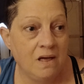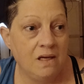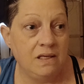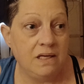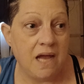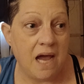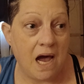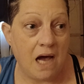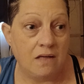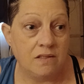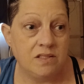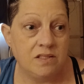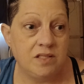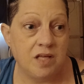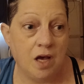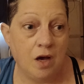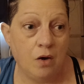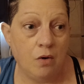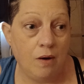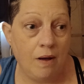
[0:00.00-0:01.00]
yeah,
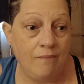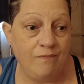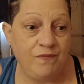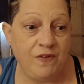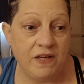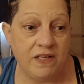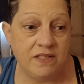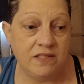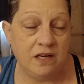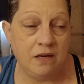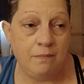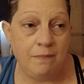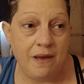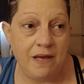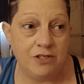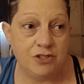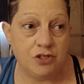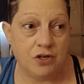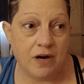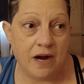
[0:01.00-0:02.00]
so I'm fixing to
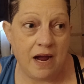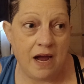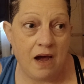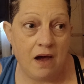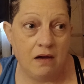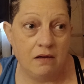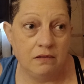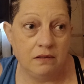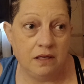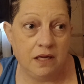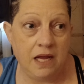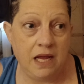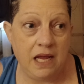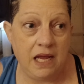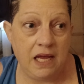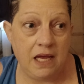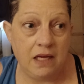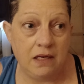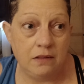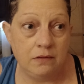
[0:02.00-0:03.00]
measure out
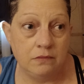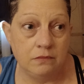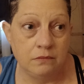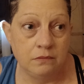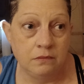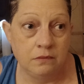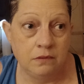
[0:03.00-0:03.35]
and